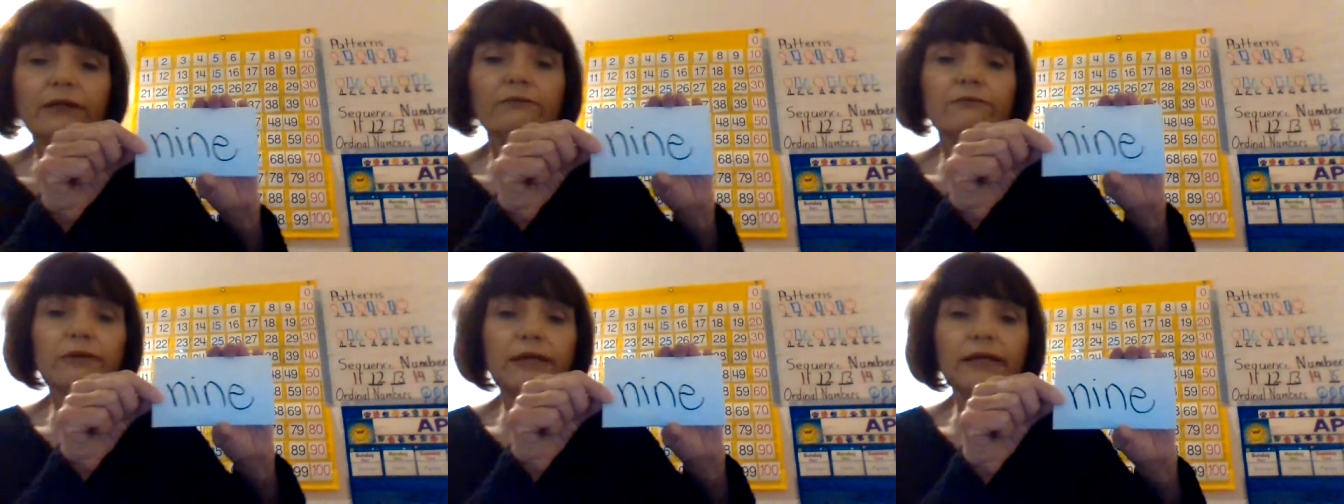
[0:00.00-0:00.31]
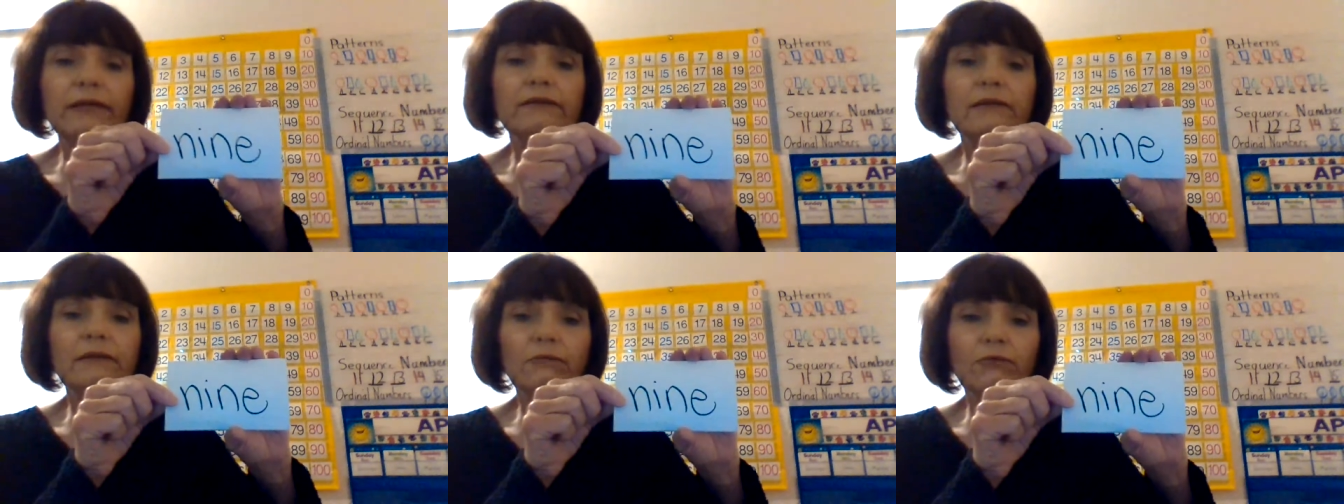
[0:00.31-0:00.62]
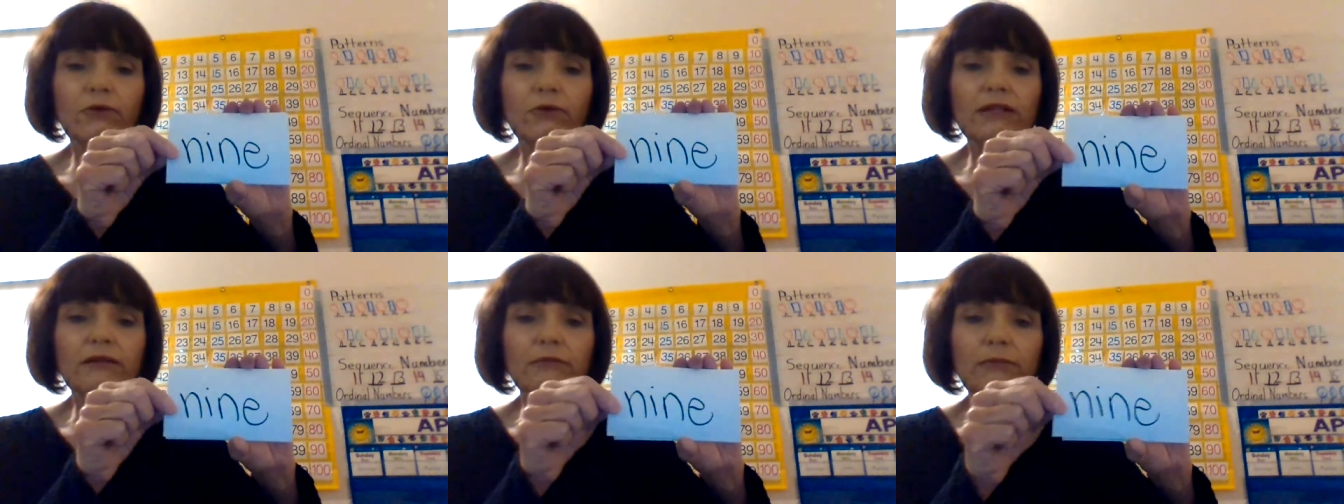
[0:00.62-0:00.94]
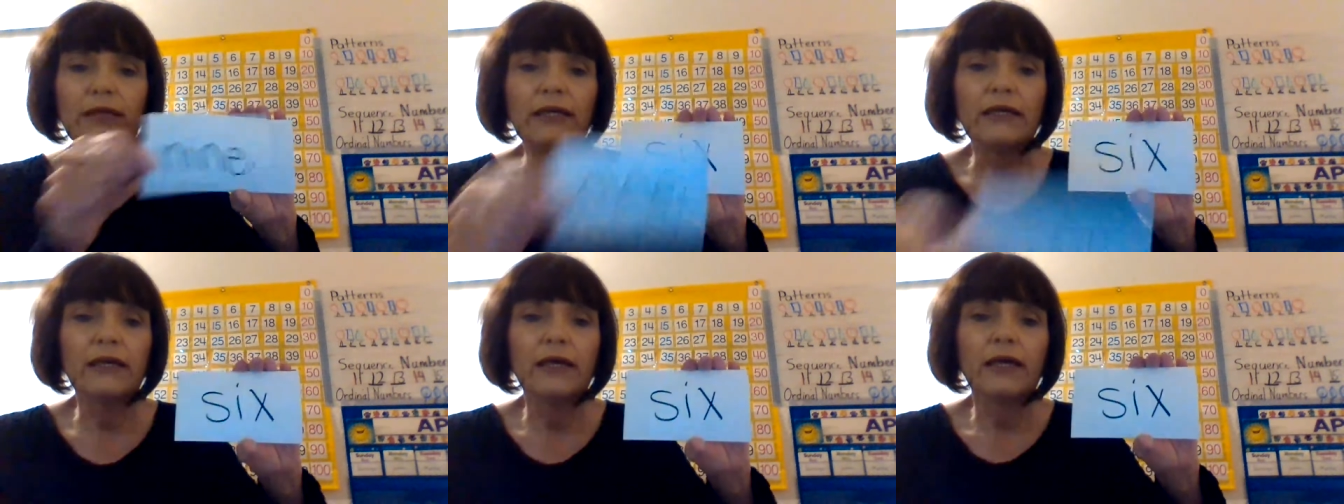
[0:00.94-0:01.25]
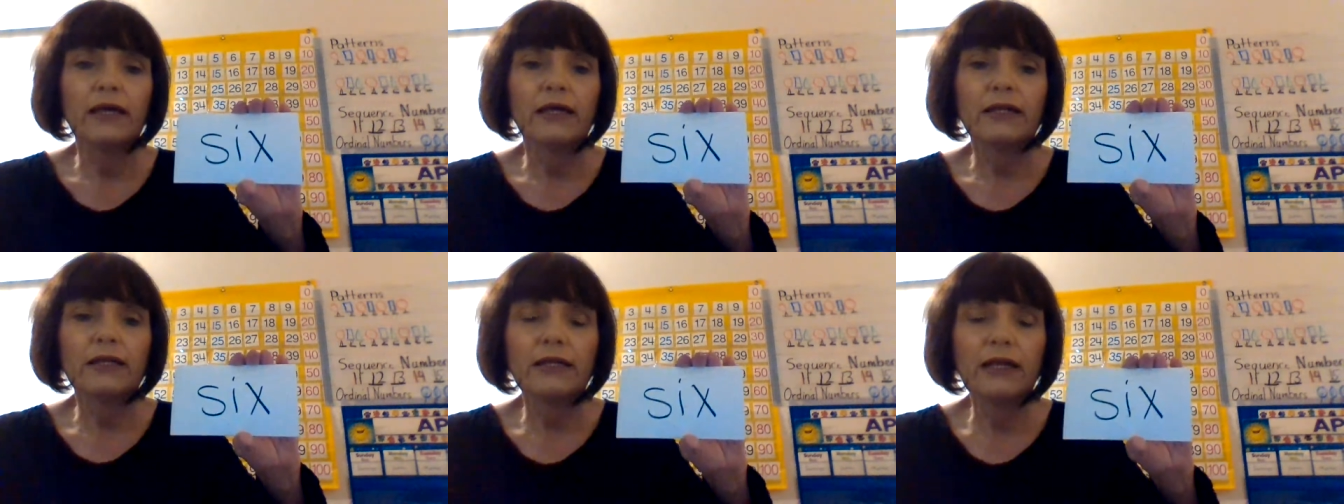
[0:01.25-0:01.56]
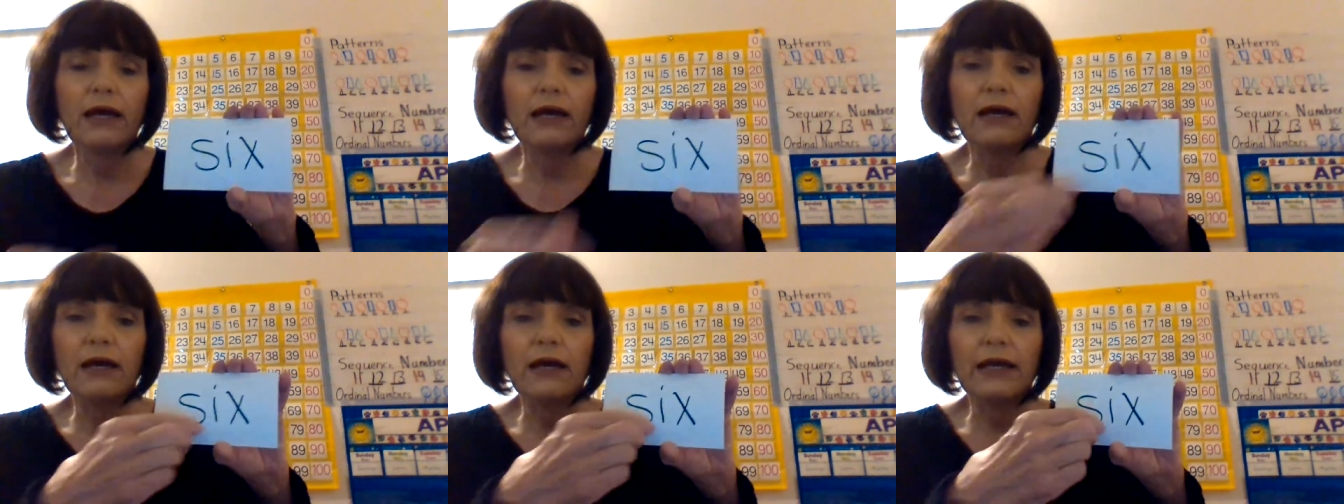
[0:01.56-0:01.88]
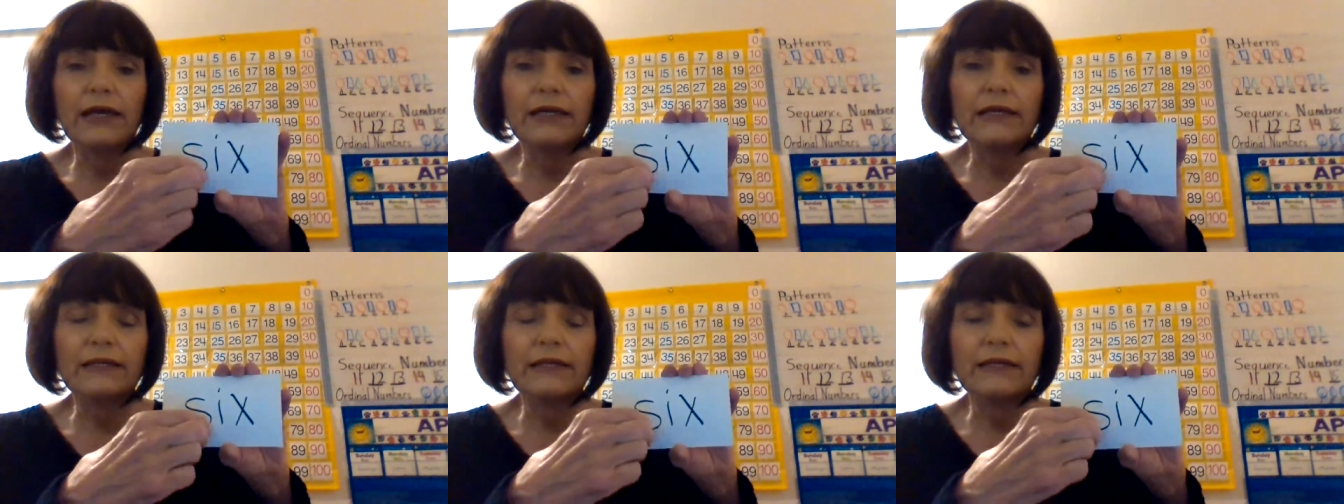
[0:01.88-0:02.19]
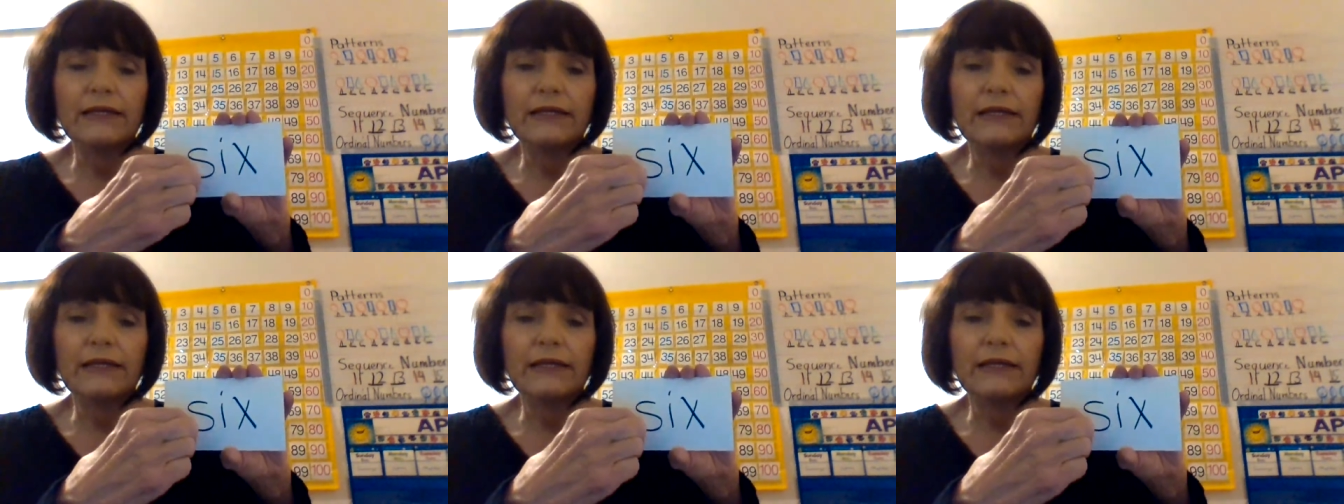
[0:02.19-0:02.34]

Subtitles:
Read them with me. 9,